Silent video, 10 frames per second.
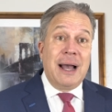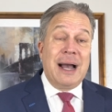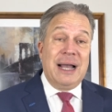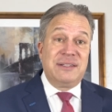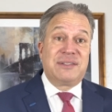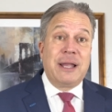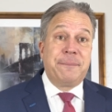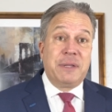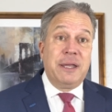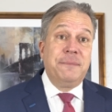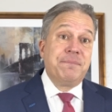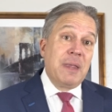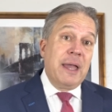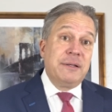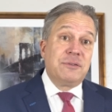I stepped in
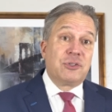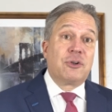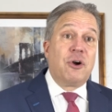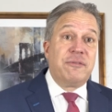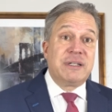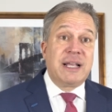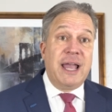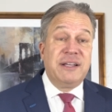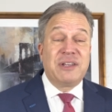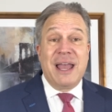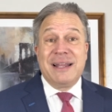and took over the case.